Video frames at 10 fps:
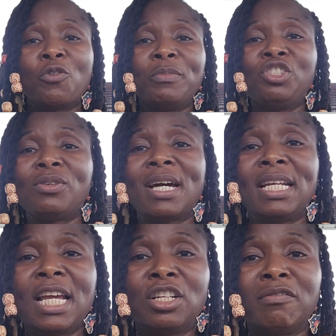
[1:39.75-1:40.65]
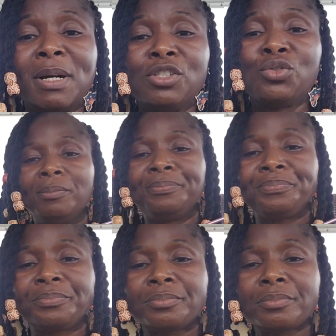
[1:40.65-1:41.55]
I will meet you at the end of my 2
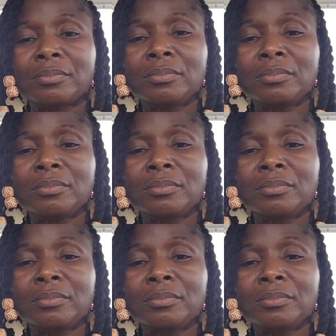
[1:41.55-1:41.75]
rows.